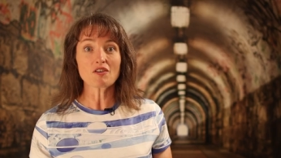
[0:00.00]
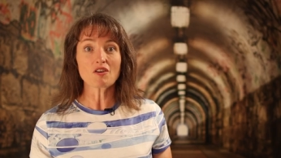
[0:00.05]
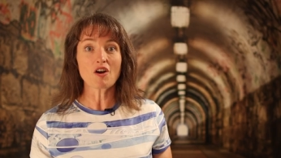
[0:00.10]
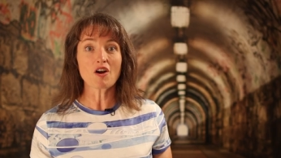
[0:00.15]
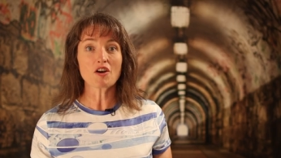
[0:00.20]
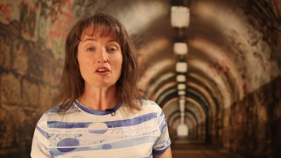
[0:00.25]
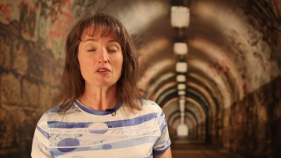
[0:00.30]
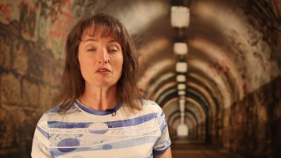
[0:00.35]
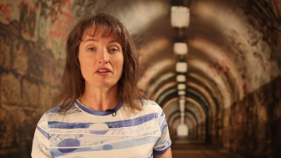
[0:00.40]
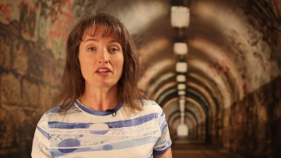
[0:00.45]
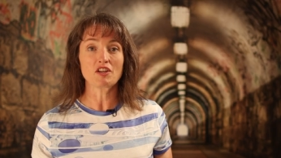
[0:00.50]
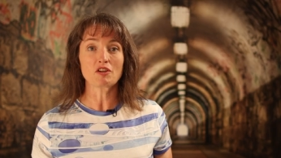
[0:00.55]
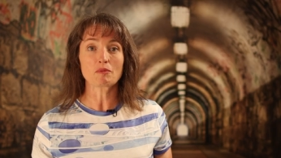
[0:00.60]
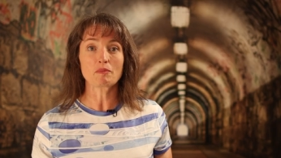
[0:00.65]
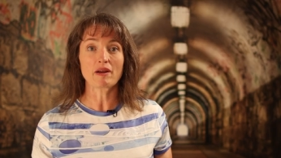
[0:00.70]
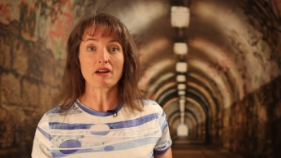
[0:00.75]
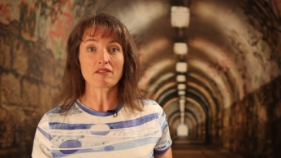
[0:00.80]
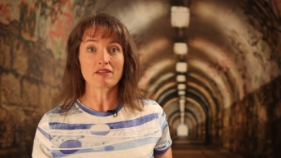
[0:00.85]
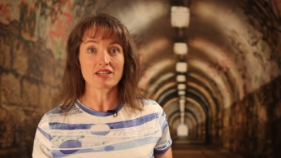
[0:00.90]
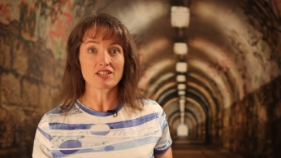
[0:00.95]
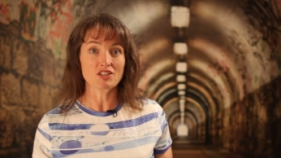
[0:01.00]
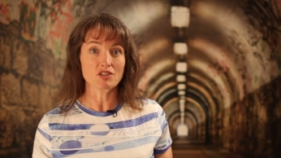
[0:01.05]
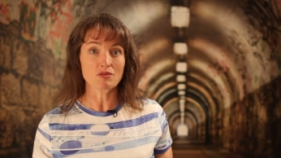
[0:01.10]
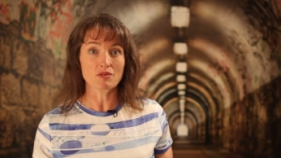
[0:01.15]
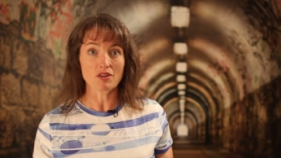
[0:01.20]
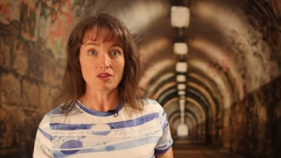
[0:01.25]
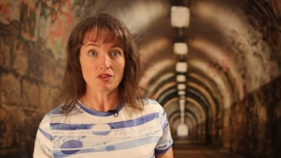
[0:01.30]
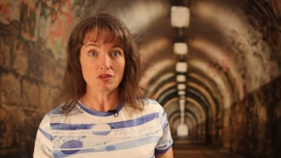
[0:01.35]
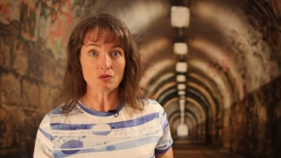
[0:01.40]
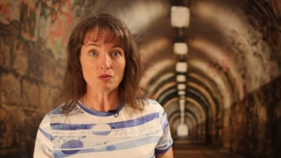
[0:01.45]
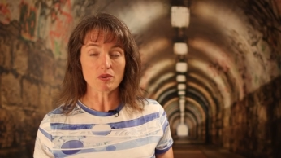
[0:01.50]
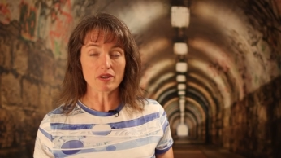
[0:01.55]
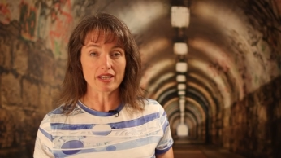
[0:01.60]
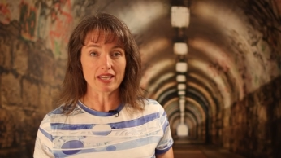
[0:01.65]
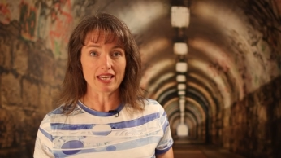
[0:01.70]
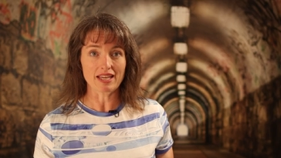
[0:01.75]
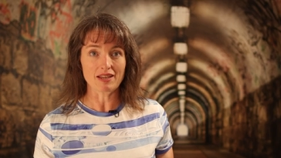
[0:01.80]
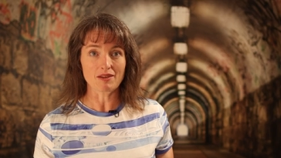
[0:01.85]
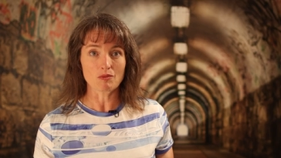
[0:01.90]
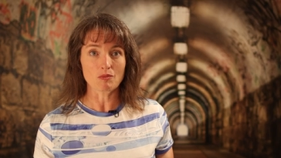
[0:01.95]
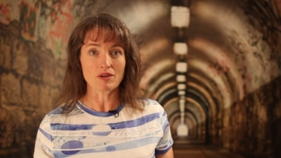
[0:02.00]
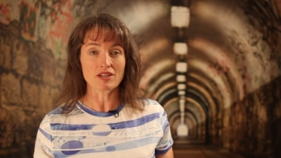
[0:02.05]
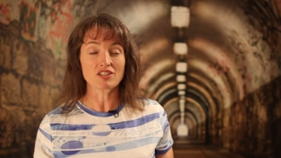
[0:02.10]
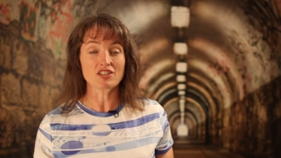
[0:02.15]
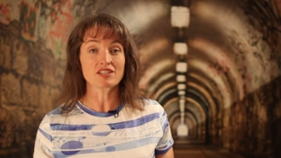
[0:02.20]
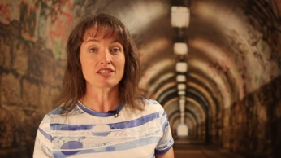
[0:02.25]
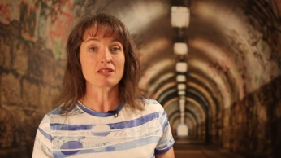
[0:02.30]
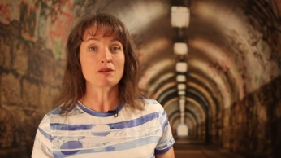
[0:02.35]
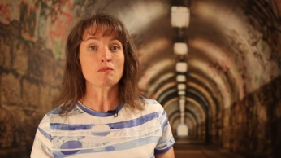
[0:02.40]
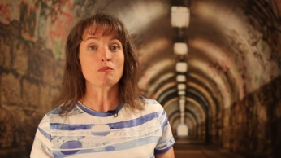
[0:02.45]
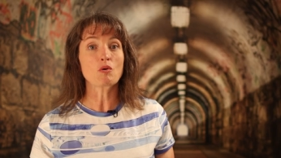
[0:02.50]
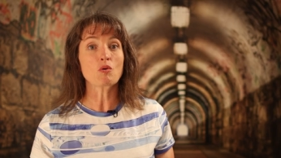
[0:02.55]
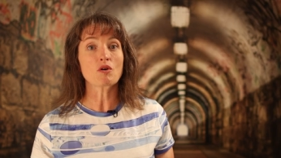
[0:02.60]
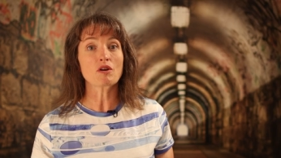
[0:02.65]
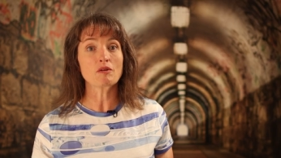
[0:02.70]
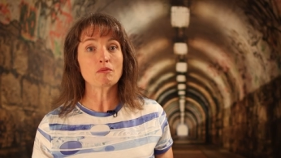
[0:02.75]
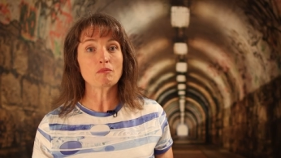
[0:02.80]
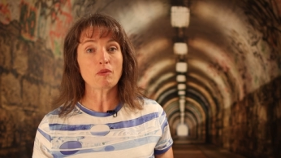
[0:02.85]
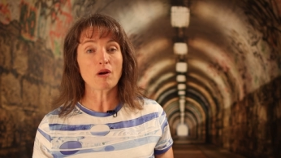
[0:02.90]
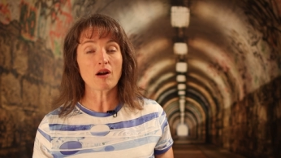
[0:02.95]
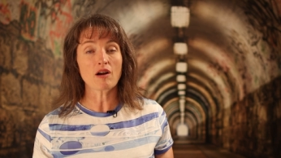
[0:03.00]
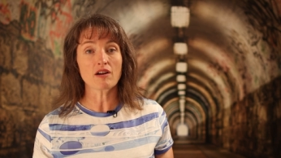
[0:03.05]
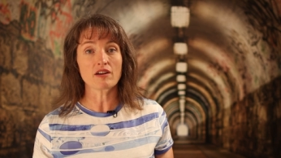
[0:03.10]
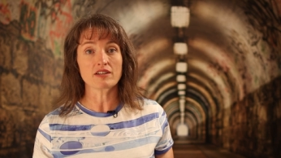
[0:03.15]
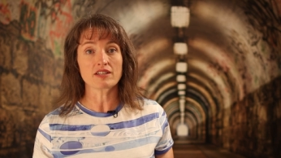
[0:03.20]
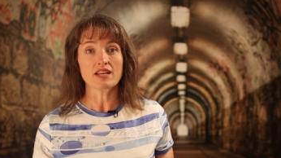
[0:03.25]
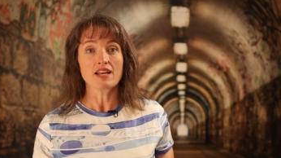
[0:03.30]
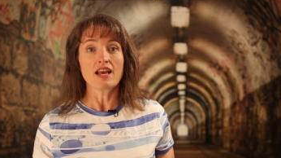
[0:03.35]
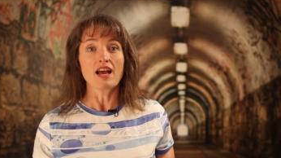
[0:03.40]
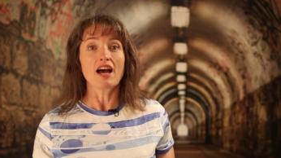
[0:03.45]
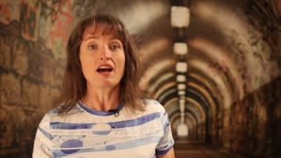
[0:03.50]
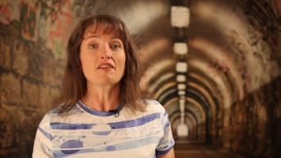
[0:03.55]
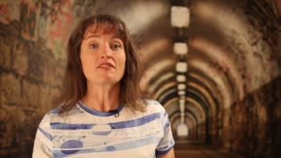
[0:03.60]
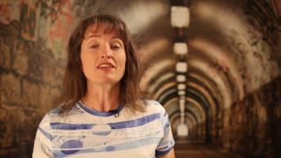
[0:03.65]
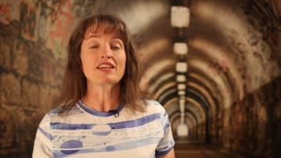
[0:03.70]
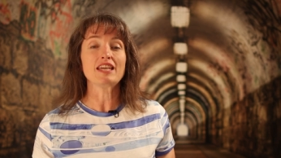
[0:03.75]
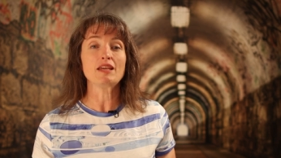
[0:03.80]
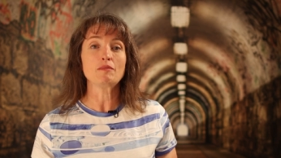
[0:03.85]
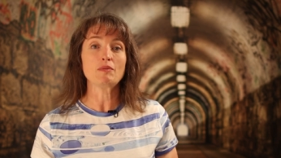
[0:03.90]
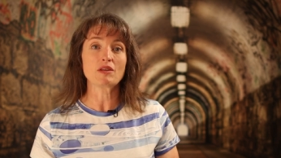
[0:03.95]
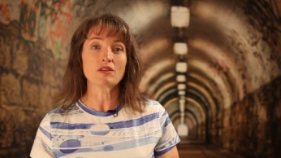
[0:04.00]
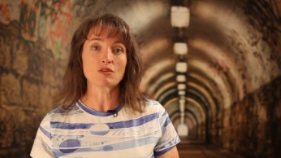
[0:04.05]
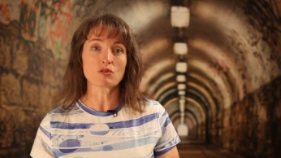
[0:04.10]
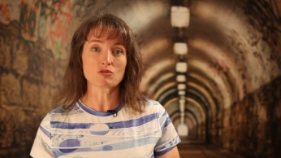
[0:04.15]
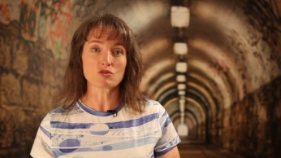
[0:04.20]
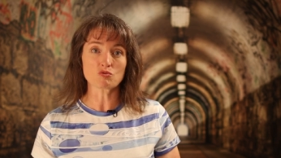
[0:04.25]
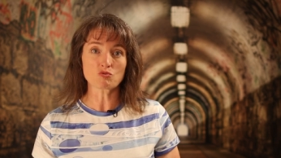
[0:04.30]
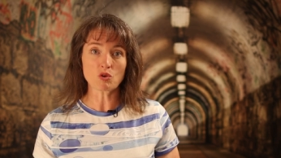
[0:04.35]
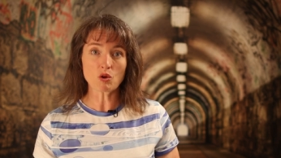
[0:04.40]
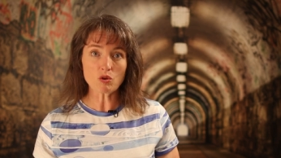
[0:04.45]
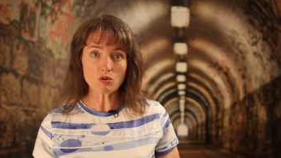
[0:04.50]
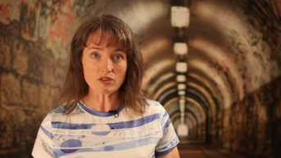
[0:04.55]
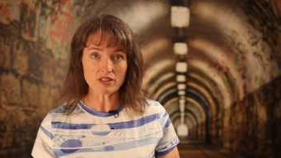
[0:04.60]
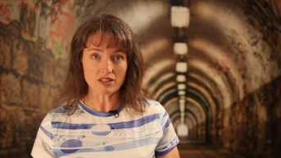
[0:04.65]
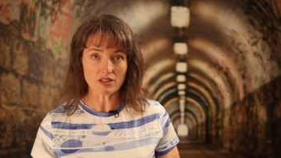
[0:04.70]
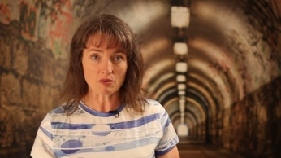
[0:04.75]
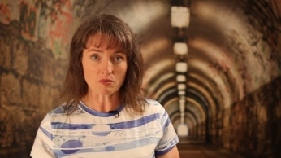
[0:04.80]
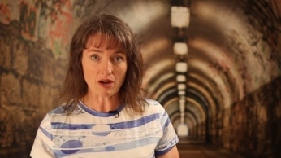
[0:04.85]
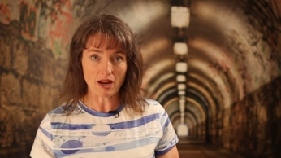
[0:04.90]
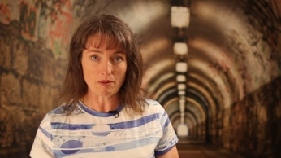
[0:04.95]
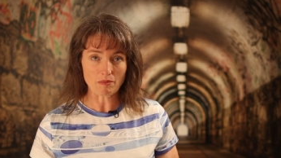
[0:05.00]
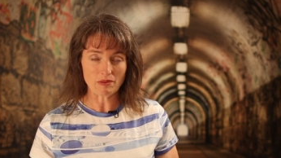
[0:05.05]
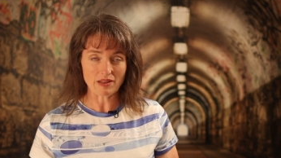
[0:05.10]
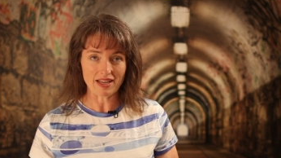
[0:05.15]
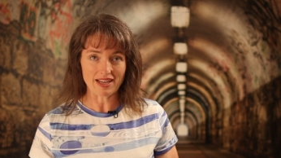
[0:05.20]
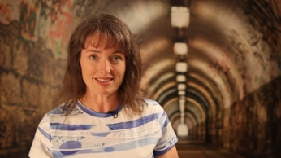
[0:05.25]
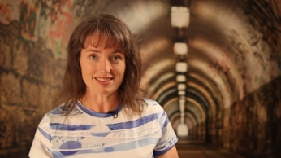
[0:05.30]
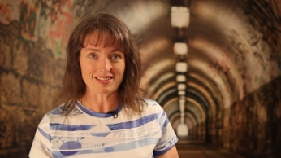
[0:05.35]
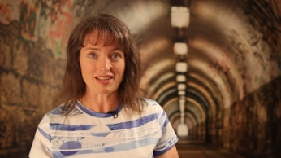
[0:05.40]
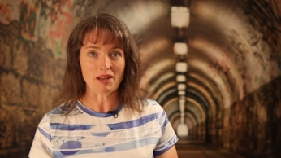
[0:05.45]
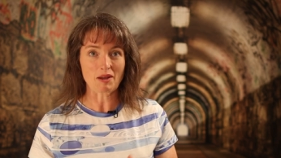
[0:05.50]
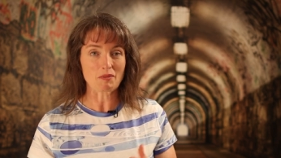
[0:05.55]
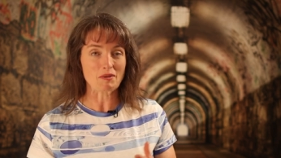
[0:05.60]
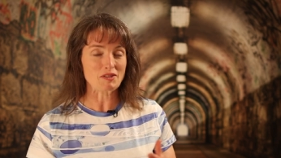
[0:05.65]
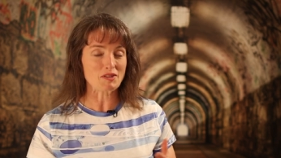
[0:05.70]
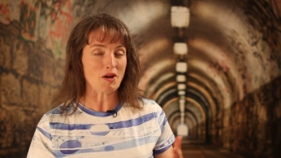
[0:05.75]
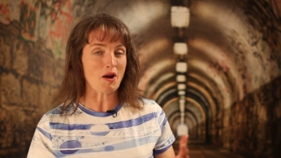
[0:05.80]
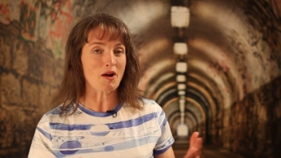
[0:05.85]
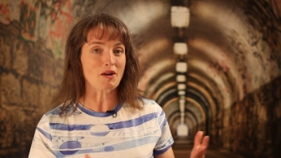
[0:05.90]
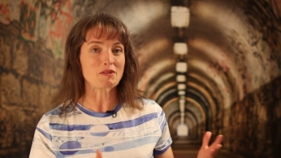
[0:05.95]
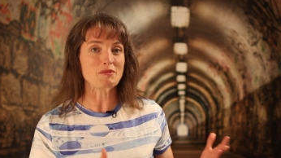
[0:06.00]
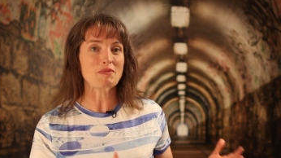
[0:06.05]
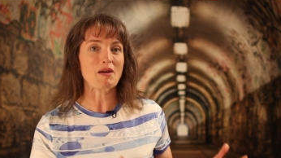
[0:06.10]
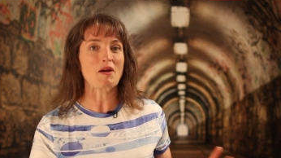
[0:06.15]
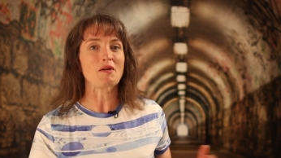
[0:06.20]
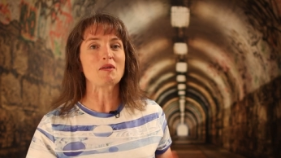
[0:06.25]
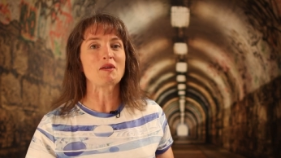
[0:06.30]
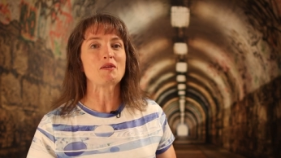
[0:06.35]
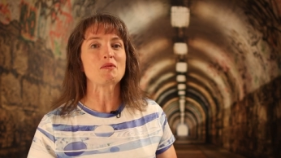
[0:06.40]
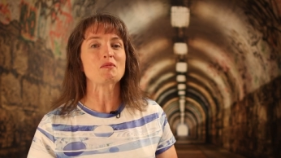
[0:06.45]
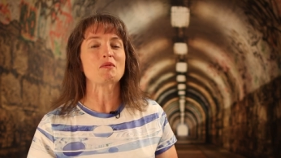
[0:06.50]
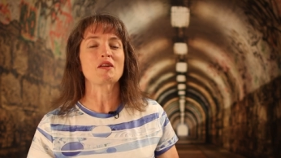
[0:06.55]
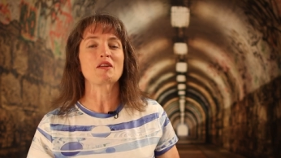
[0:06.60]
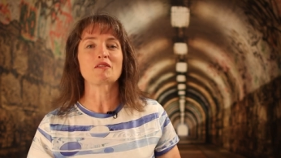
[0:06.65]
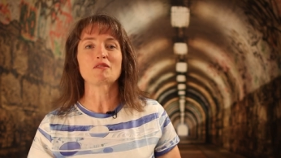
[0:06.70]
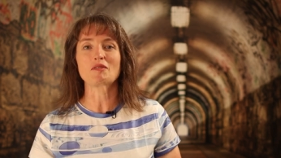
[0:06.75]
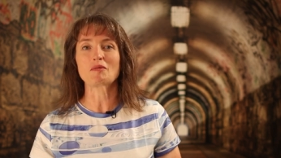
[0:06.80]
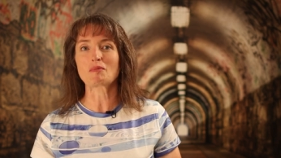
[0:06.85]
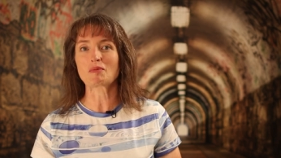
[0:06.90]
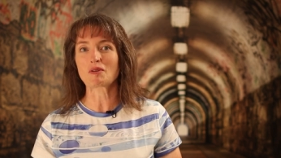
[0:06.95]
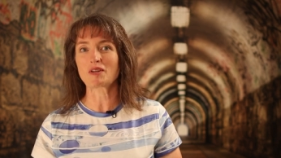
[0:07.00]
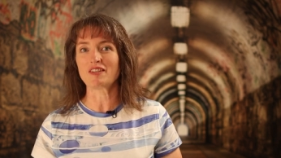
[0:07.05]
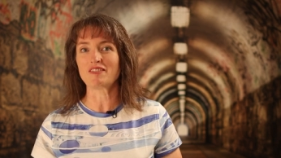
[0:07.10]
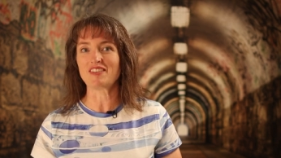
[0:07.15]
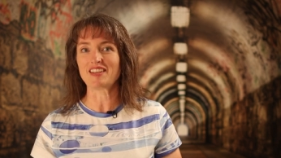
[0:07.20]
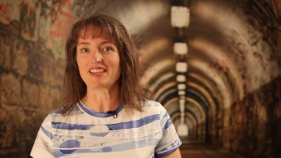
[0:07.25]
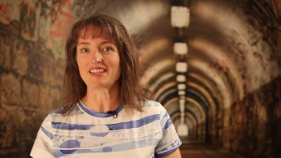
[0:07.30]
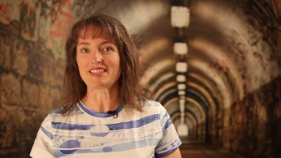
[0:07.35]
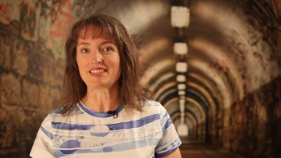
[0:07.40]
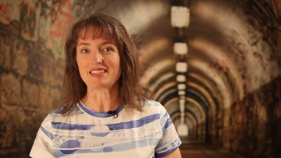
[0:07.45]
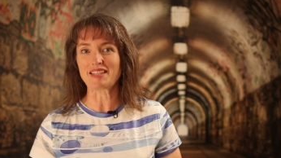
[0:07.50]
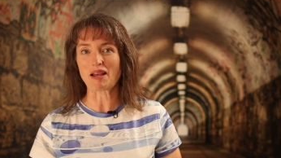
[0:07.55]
They're honoring your parental authority, which is an important part of keeping those roles in the right place, like we talked about in one of the previous